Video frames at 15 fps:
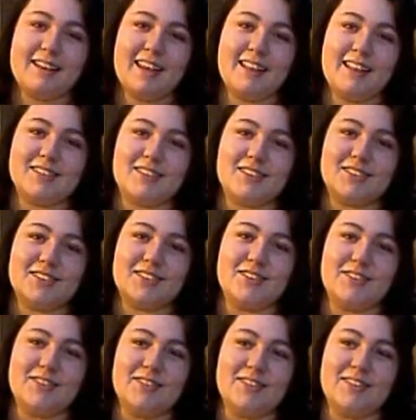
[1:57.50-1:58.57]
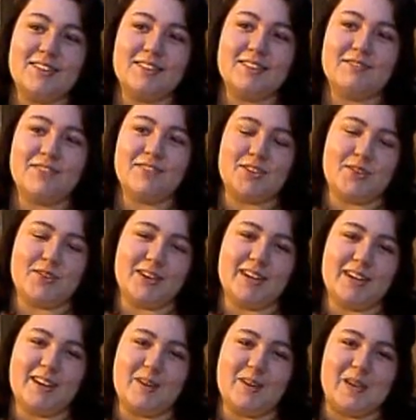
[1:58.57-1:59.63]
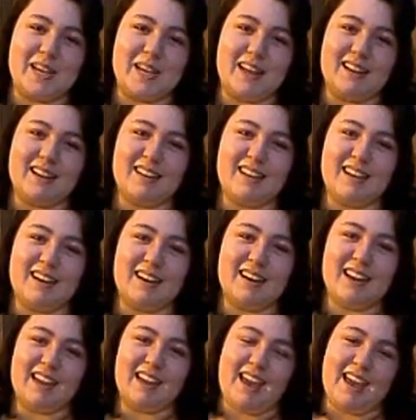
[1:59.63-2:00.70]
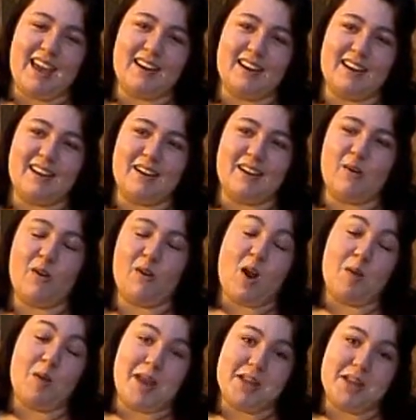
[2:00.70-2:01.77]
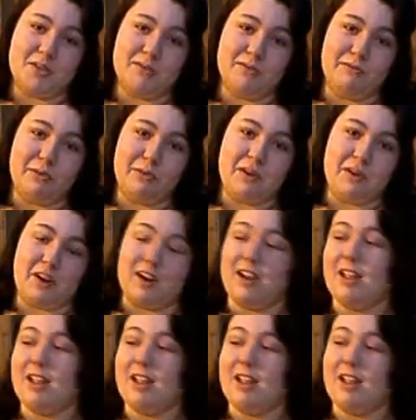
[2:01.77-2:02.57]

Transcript: it's also Victoria Day weekend here in Canada, or our May 2-4,